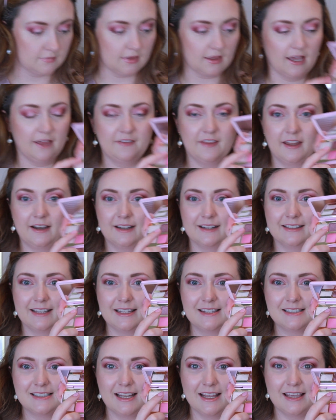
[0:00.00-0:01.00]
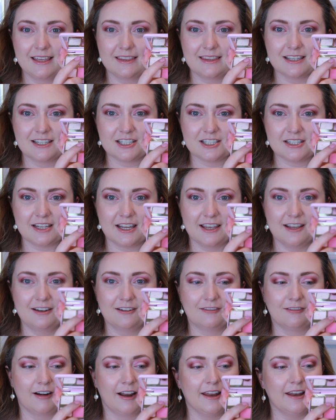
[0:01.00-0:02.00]
And then let's take this
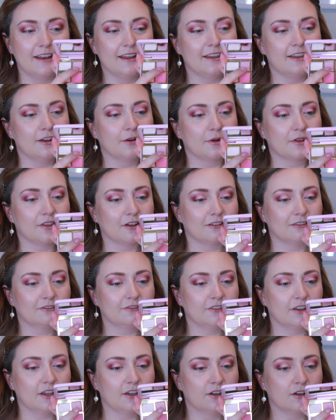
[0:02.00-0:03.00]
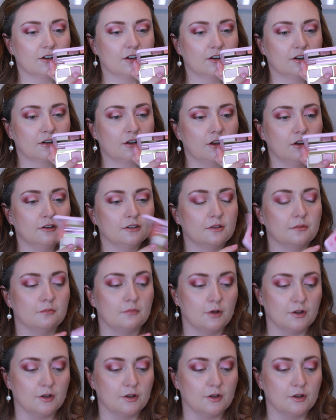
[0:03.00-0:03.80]
shade right here with our finger called